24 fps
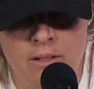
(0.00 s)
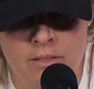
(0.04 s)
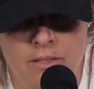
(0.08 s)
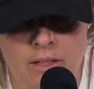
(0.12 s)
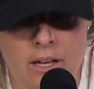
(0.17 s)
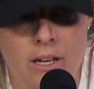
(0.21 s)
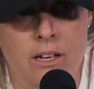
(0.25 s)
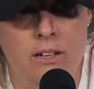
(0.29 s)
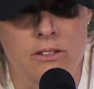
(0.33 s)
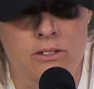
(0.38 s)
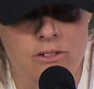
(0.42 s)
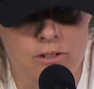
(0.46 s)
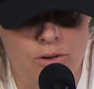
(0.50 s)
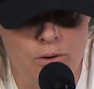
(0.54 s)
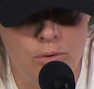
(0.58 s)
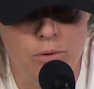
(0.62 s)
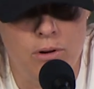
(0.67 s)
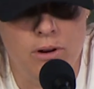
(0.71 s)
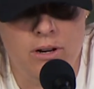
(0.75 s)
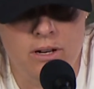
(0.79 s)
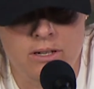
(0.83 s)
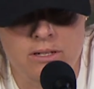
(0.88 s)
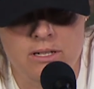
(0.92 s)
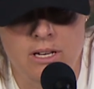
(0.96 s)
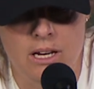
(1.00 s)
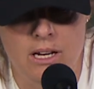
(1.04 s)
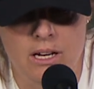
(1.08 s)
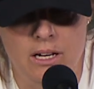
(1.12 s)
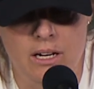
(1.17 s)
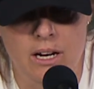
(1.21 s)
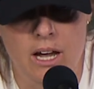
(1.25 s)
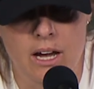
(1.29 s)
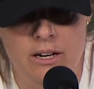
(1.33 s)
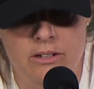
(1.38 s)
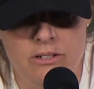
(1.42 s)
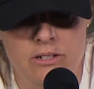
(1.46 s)
They can score because they
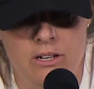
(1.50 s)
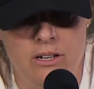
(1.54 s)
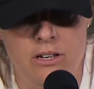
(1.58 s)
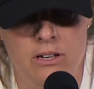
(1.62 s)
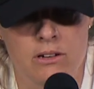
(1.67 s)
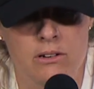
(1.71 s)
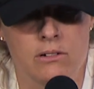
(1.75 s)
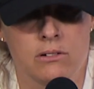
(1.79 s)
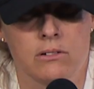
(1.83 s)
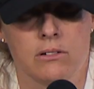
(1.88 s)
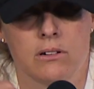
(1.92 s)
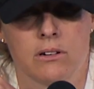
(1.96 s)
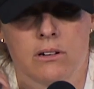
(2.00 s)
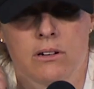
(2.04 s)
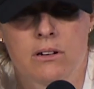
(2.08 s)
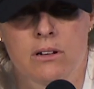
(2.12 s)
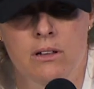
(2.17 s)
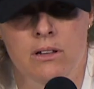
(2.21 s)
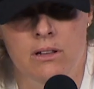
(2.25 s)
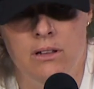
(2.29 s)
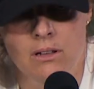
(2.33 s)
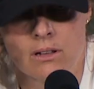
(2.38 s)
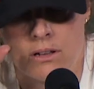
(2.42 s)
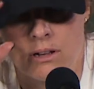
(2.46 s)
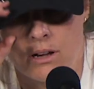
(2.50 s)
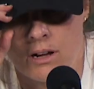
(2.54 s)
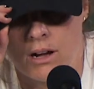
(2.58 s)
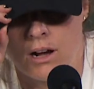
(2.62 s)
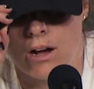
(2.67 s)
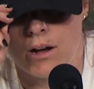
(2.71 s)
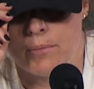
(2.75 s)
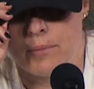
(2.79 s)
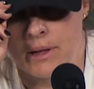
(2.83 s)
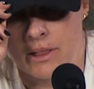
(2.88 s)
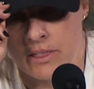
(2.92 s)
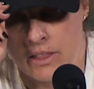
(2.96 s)
can execute,
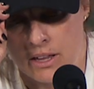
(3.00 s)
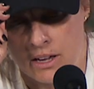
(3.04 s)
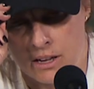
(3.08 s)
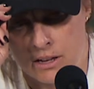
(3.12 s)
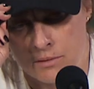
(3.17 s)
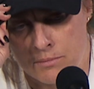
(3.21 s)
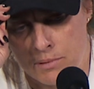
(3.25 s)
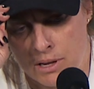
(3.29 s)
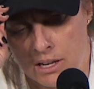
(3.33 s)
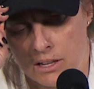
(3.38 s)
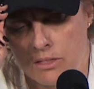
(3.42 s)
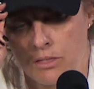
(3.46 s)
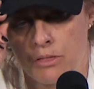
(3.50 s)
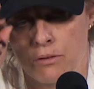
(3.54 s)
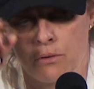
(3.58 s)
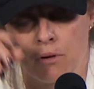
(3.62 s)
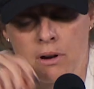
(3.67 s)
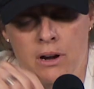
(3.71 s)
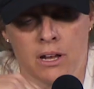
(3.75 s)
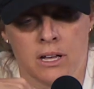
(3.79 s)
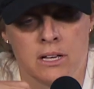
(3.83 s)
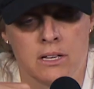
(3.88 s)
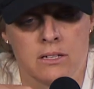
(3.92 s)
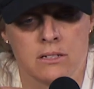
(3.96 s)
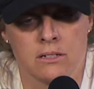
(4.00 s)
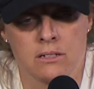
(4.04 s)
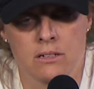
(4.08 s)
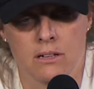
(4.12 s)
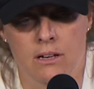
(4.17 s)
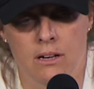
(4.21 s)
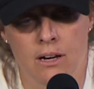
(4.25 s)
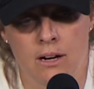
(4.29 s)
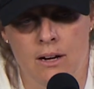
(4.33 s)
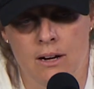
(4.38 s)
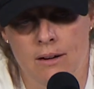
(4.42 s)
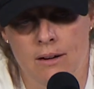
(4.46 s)
and they can make threes.
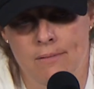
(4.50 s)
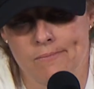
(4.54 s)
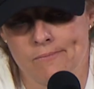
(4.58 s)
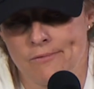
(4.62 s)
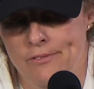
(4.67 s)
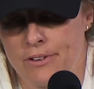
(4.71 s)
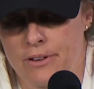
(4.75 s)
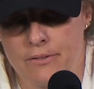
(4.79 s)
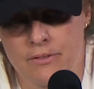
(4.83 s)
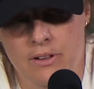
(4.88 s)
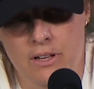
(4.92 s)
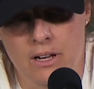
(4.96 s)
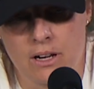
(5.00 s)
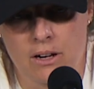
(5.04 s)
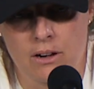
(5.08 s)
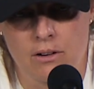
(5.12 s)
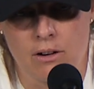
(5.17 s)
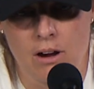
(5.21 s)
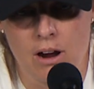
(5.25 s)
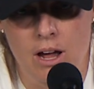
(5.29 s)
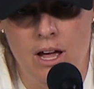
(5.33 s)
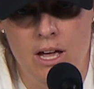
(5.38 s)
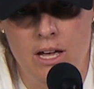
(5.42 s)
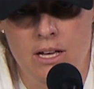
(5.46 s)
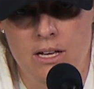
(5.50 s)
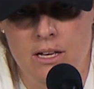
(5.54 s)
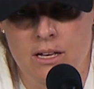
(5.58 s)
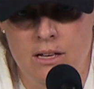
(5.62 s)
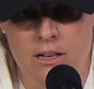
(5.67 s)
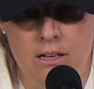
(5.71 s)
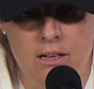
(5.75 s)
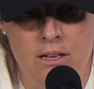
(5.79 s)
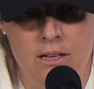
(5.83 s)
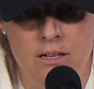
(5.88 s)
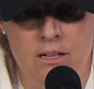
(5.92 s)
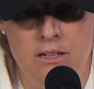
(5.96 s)
Vivian Gray
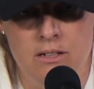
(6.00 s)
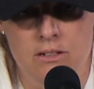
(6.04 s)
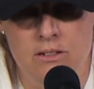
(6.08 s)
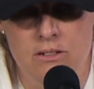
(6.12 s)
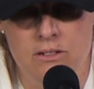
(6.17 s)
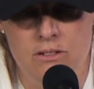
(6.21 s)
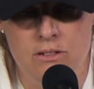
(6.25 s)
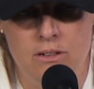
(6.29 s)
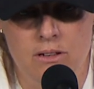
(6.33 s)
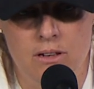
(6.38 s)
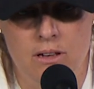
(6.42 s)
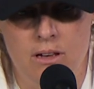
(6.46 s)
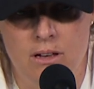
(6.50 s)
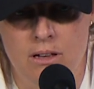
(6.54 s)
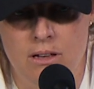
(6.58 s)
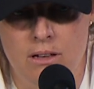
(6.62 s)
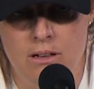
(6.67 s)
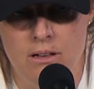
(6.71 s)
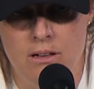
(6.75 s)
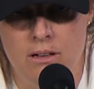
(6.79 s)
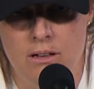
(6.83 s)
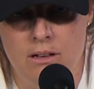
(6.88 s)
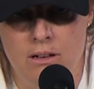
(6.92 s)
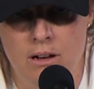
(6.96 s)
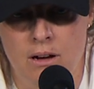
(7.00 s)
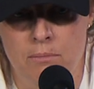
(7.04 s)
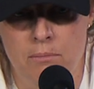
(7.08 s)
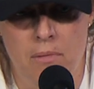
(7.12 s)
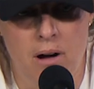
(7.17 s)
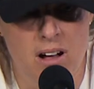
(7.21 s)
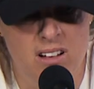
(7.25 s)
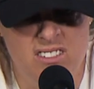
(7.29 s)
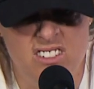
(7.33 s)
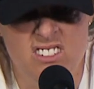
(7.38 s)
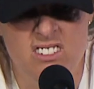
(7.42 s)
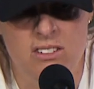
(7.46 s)
is a
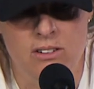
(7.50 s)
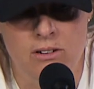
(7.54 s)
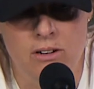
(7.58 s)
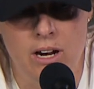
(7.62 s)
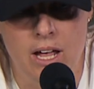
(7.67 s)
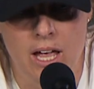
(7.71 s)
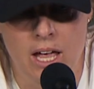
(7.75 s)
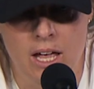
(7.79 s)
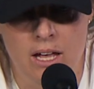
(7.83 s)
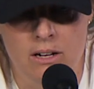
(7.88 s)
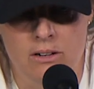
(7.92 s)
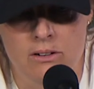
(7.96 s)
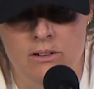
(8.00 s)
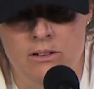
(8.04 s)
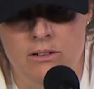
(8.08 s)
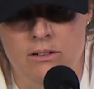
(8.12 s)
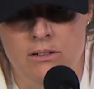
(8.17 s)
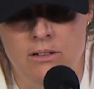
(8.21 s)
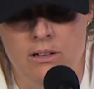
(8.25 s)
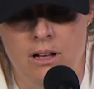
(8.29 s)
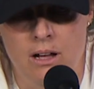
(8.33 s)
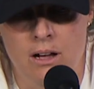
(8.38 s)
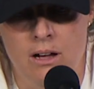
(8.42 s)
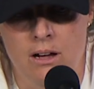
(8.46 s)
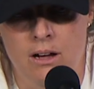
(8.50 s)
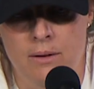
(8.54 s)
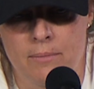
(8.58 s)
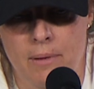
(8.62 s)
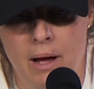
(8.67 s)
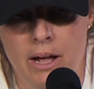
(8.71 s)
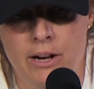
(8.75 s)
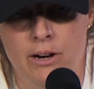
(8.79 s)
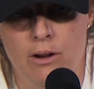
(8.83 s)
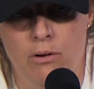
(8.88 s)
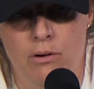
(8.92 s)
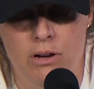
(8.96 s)
monster to handle.
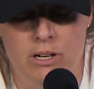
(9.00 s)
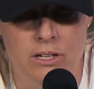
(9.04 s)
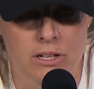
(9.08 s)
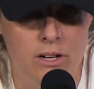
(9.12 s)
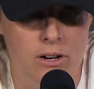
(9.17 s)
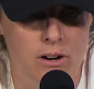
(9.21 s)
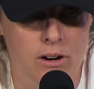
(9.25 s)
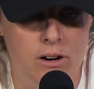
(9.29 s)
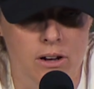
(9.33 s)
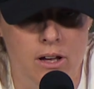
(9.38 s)
I know a year